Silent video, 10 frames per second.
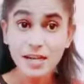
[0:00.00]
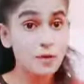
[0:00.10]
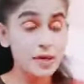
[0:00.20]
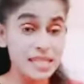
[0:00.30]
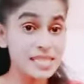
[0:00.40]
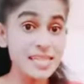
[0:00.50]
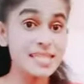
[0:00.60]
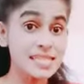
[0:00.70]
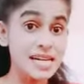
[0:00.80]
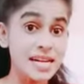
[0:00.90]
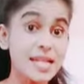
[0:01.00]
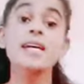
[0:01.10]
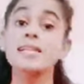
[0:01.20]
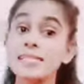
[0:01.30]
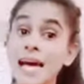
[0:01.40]
We discussed it.
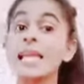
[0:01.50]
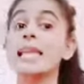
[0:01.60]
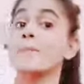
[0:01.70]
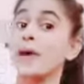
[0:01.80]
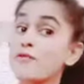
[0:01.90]
Xylem and